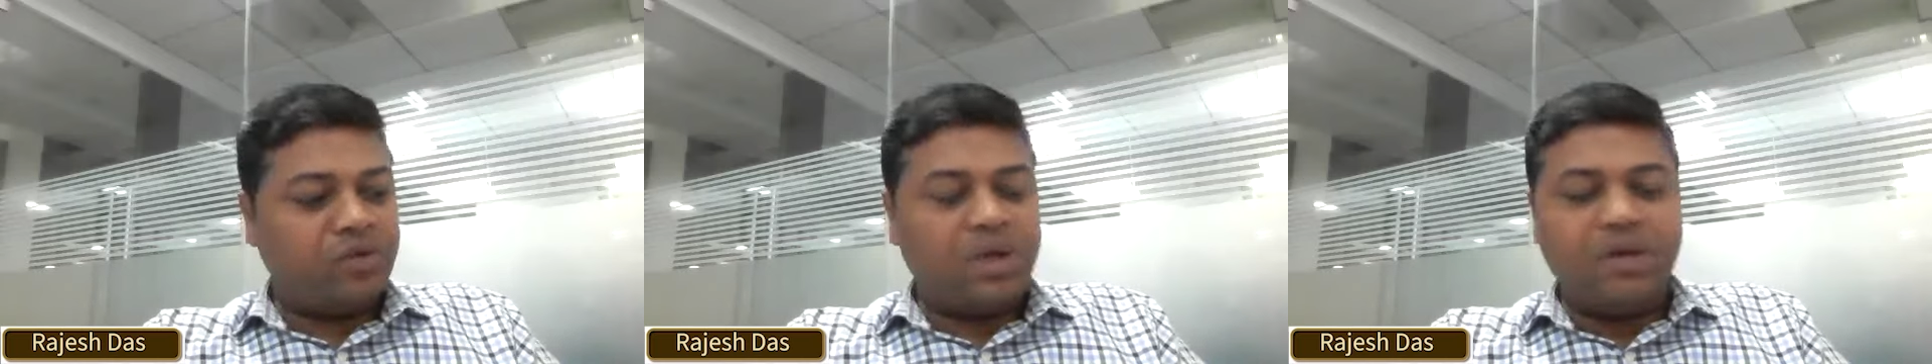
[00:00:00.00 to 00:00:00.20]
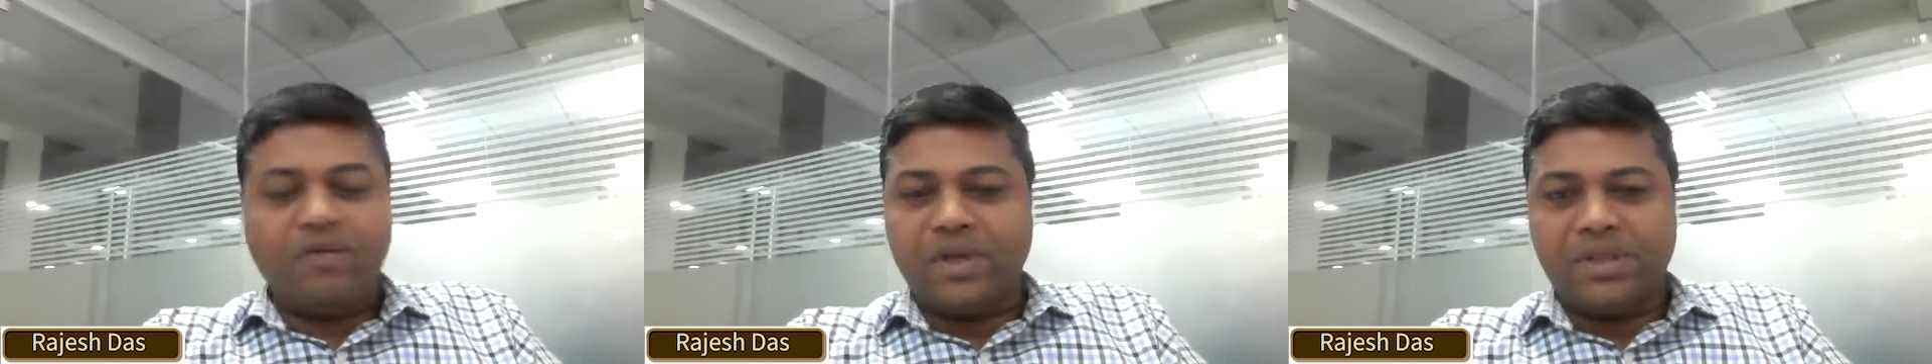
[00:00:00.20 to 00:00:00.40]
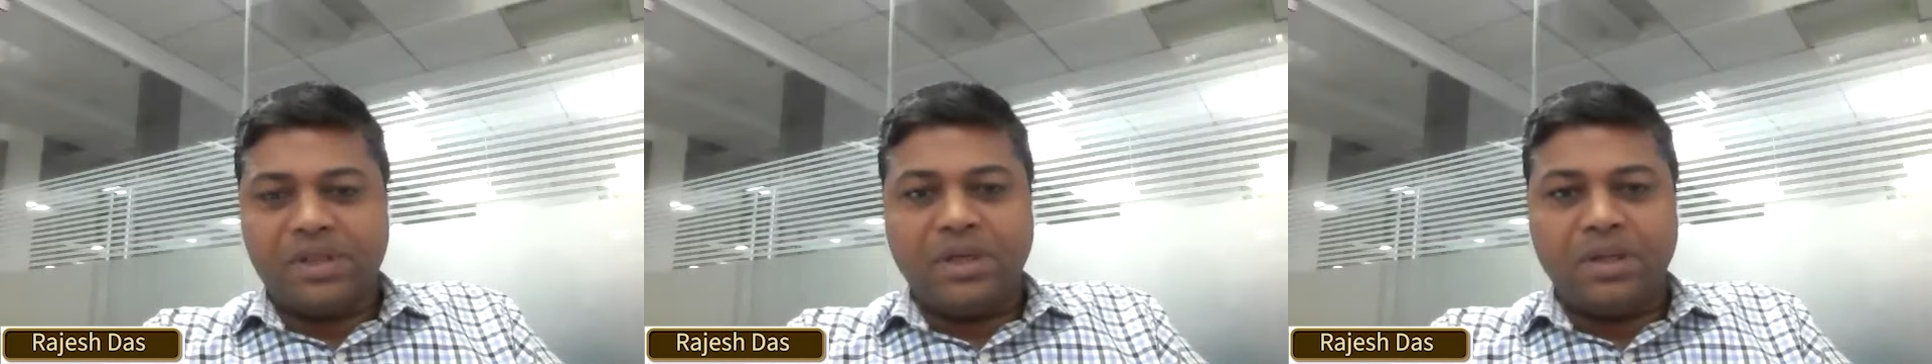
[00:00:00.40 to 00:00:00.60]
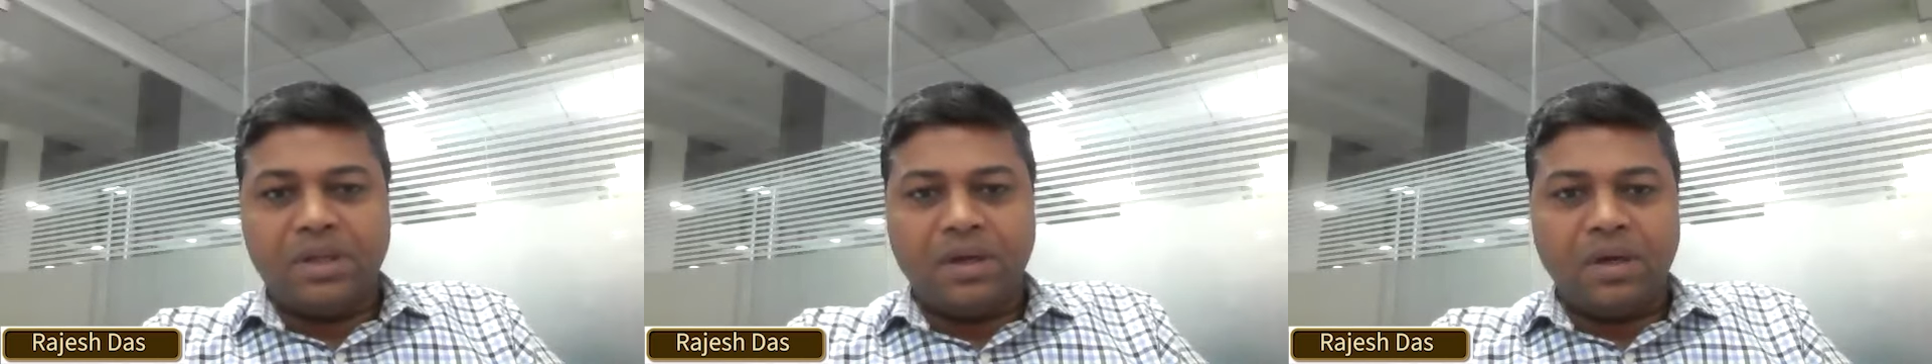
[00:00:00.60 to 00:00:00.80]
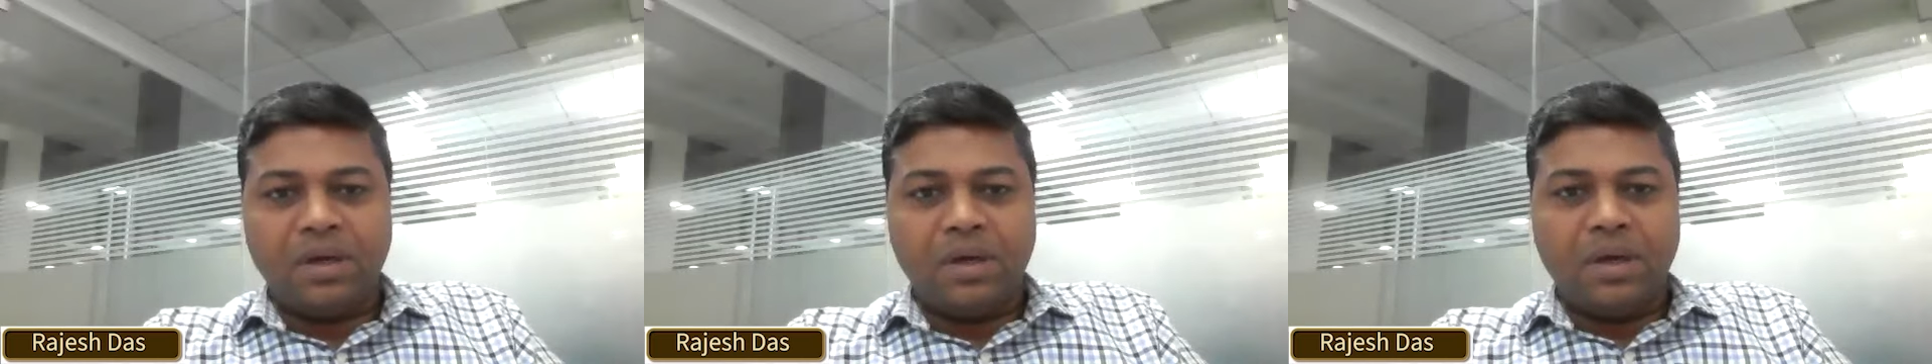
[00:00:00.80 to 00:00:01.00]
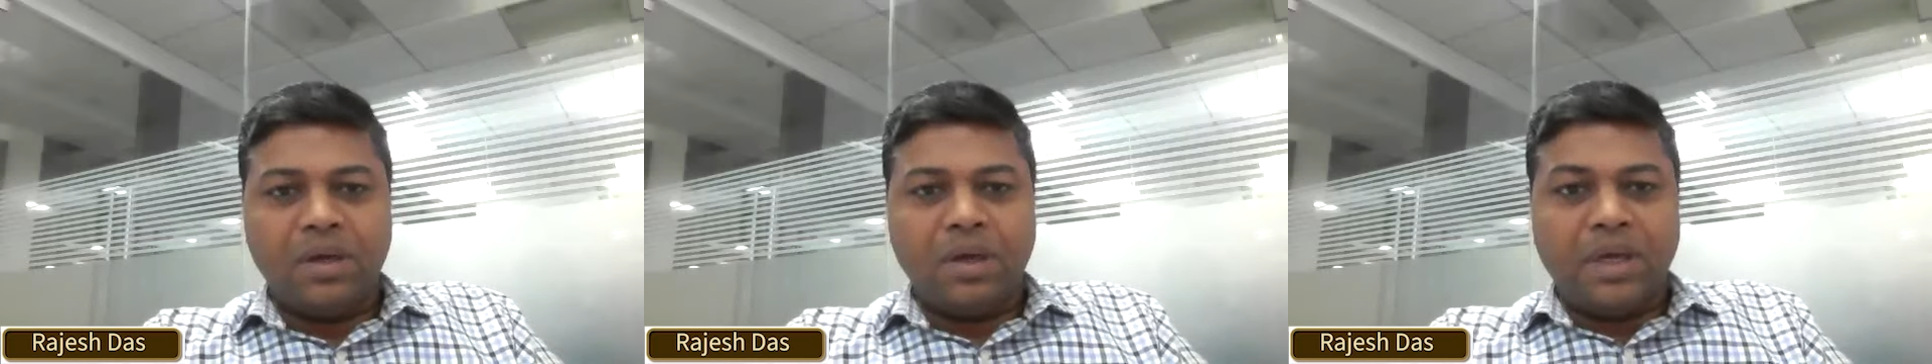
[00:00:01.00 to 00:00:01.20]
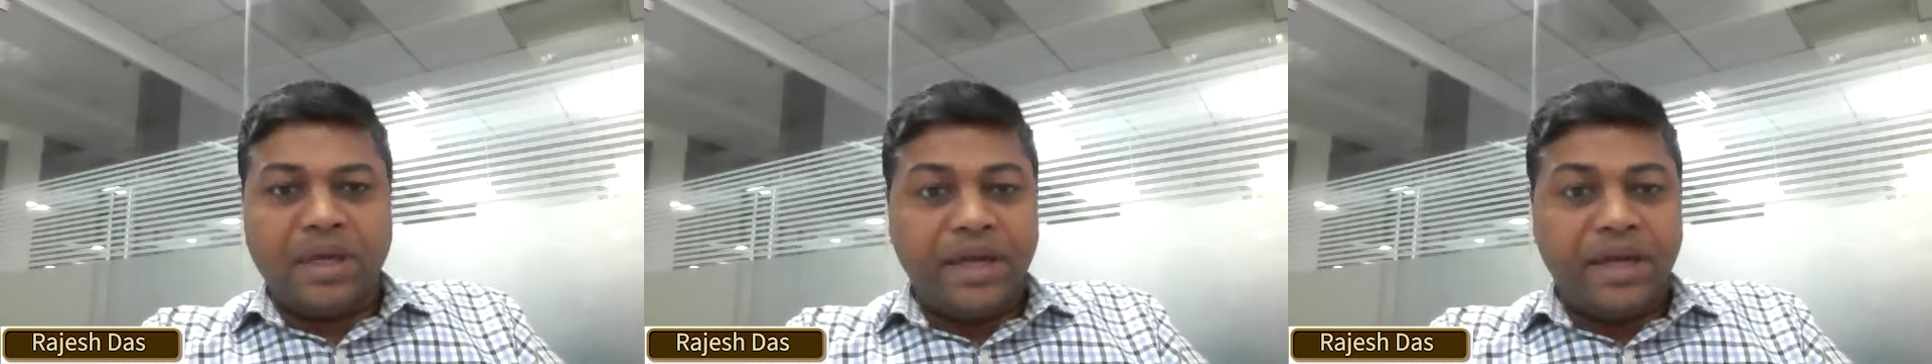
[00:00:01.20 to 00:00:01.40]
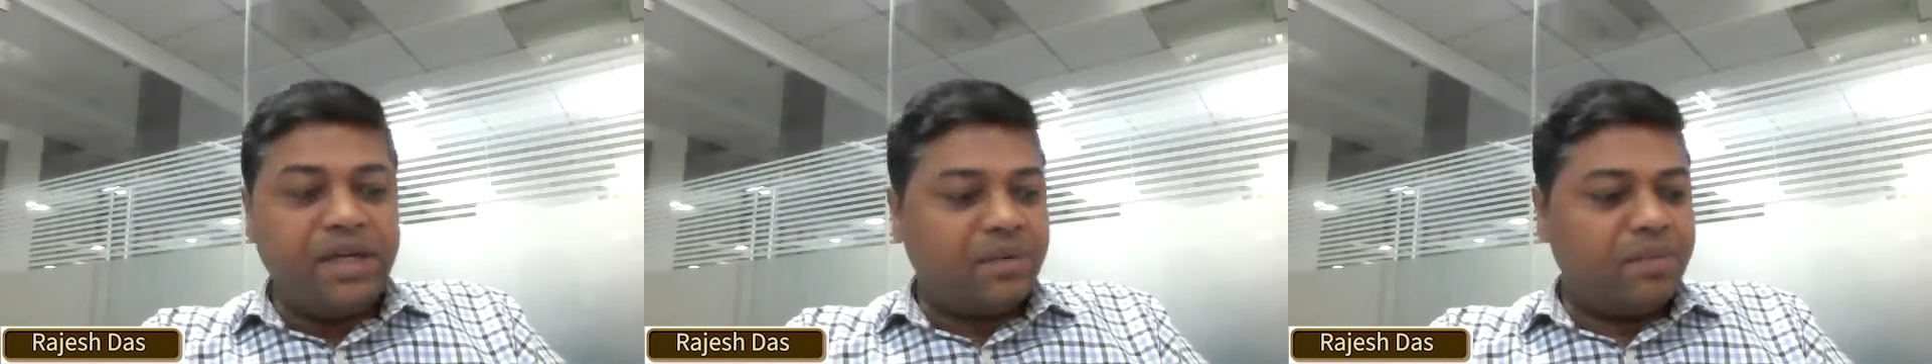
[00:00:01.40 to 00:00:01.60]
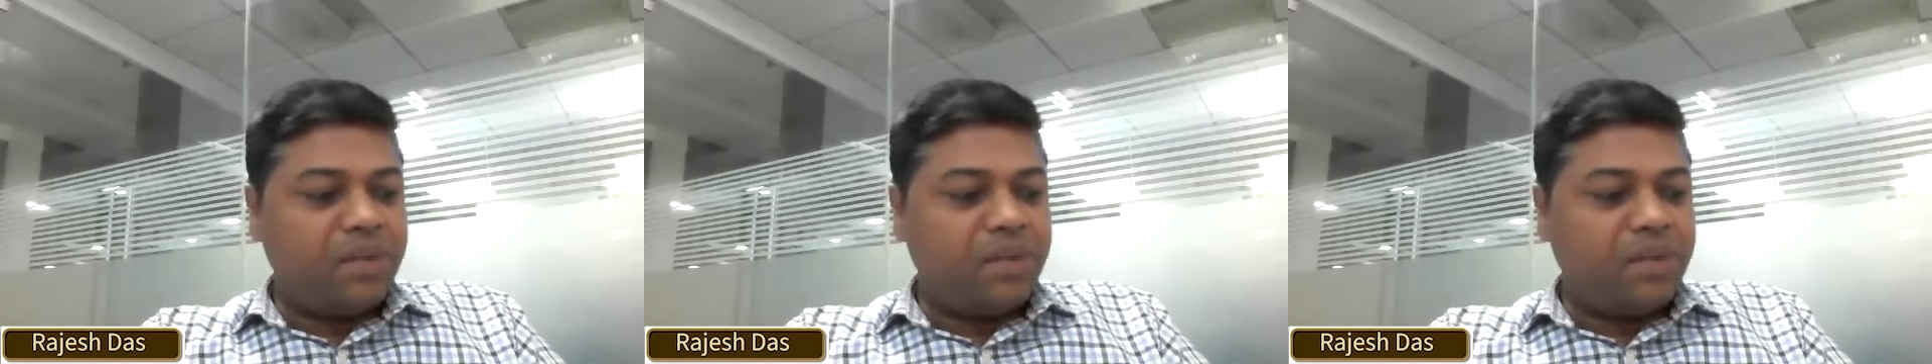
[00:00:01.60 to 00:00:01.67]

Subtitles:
actually facing the heat